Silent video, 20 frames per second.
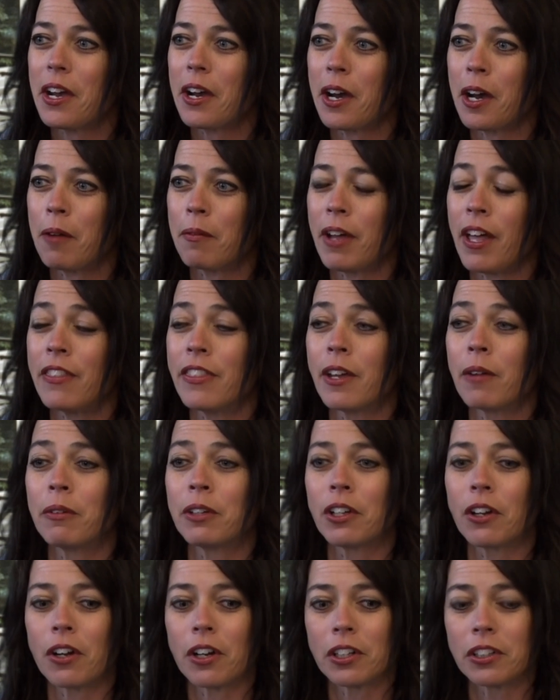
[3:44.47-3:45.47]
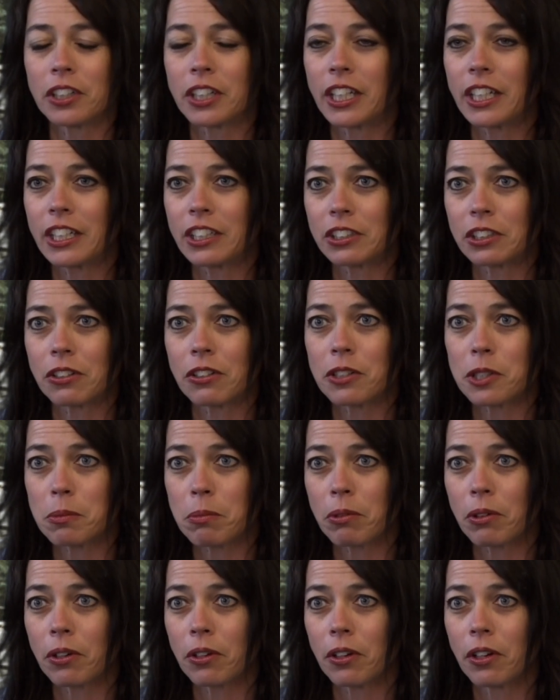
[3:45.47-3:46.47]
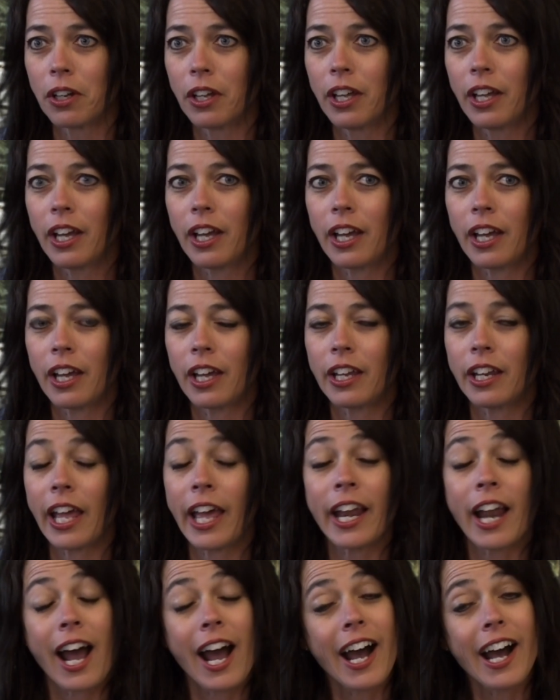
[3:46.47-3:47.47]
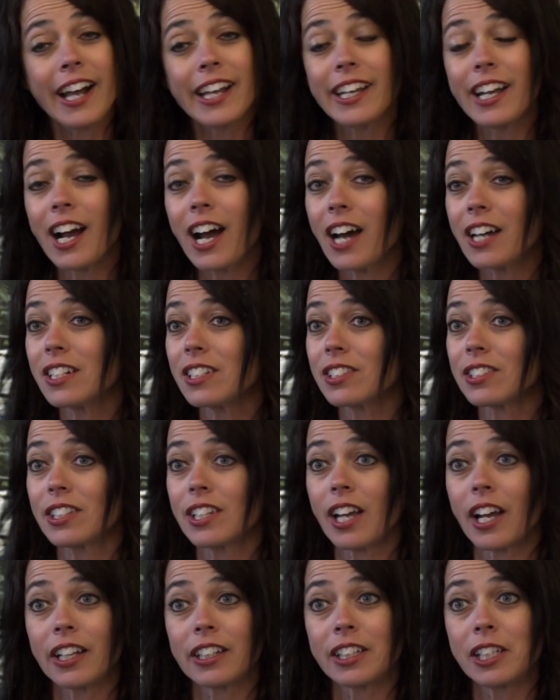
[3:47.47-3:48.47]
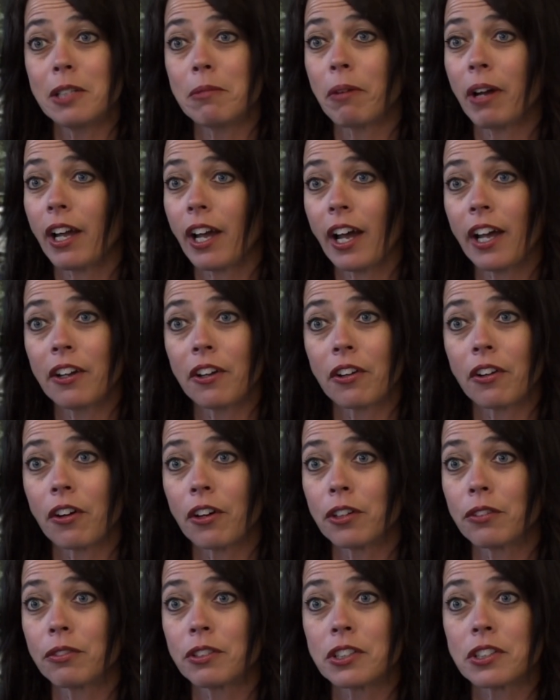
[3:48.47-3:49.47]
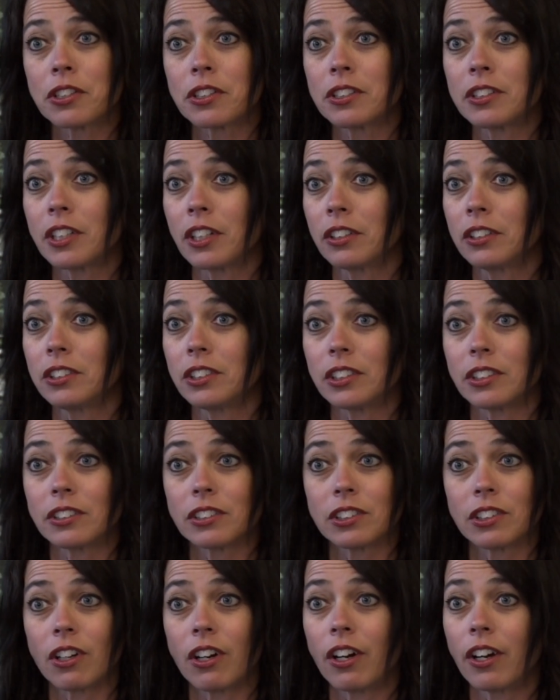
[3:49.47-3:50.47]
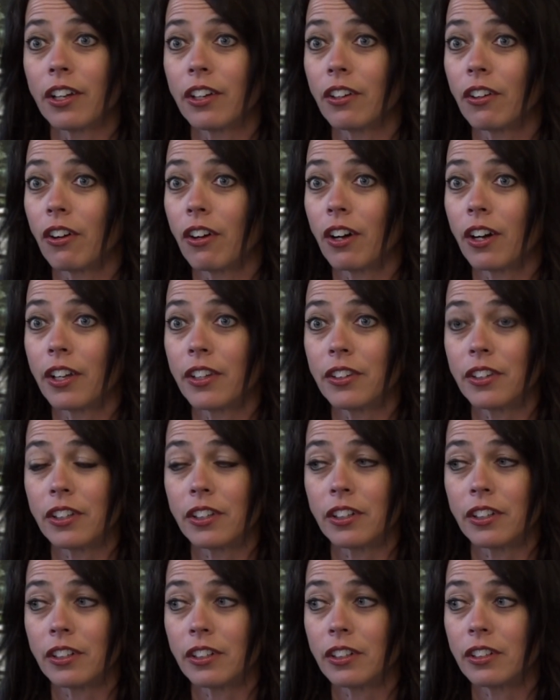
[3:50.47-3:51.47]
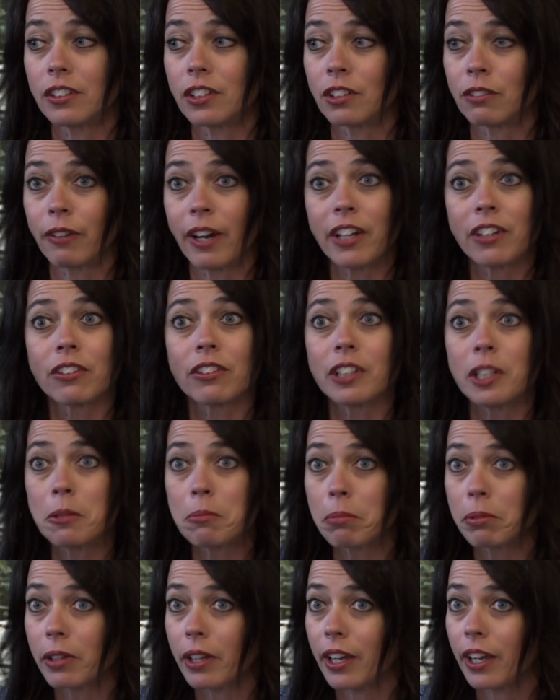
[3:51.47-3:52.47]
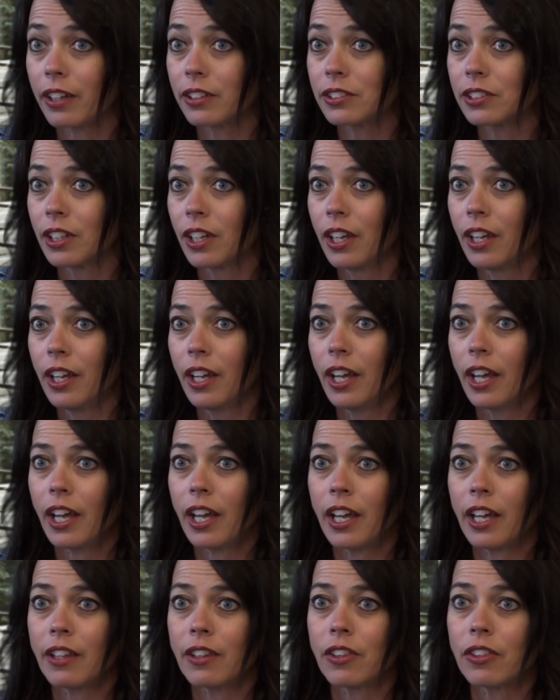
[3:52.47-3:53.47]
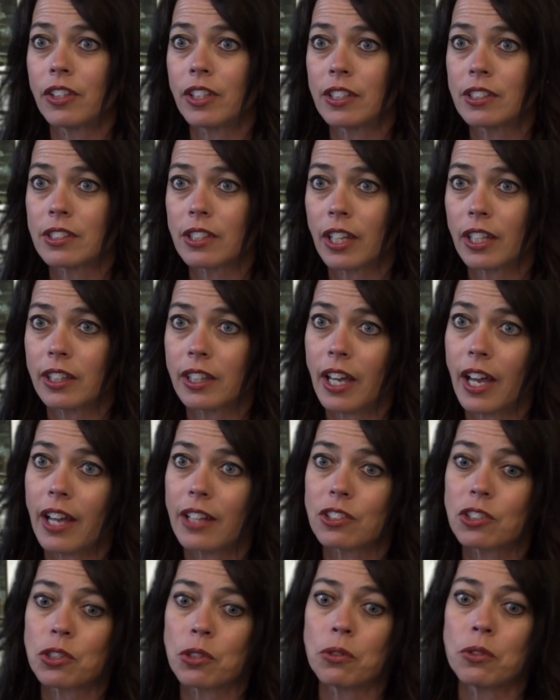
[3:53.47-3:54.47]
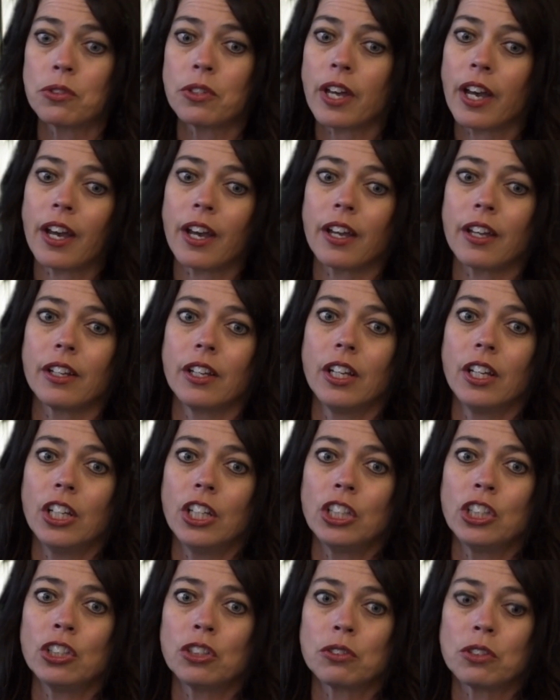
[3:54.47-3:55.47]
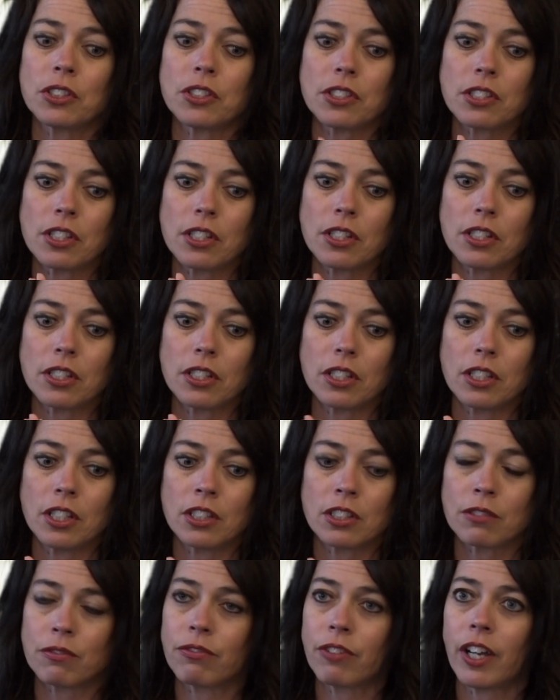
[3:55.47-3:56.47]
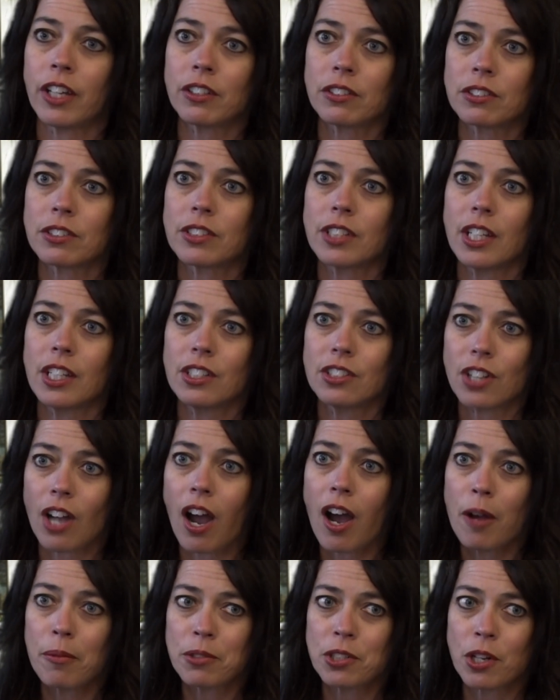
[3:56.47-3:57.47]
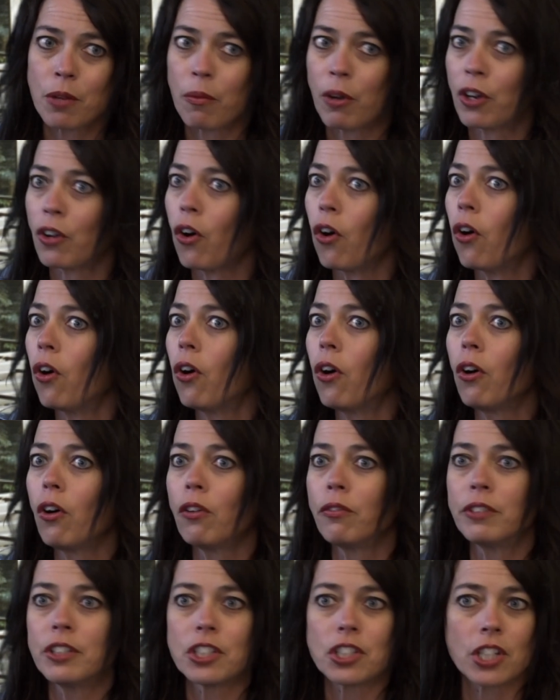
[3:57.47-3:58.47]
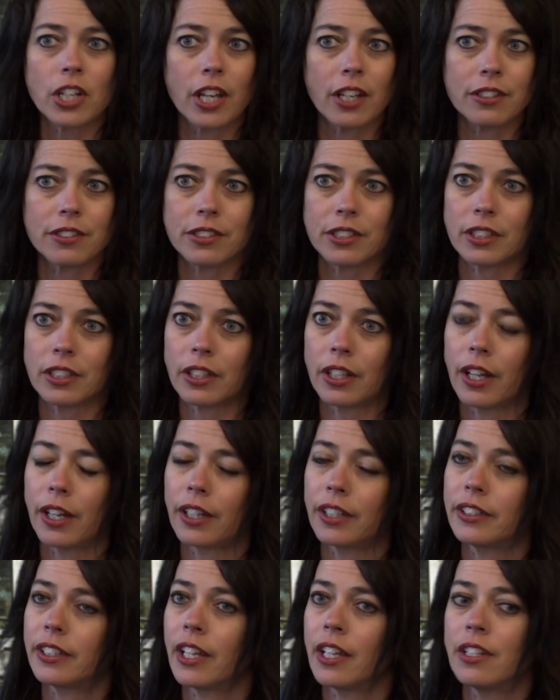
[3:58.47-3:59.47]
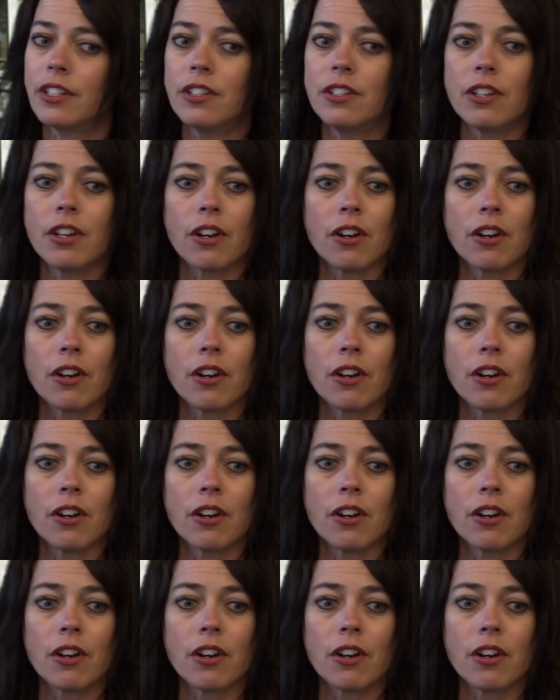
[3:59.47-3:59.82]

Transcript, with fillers: Um, and then we are looking into CRISPR. And, and I honestly, I keep my eye on artificial intelligence, on, on the, the retinal implant and things like that so that, you know, it's a, it's a final stage option when all vision has declined and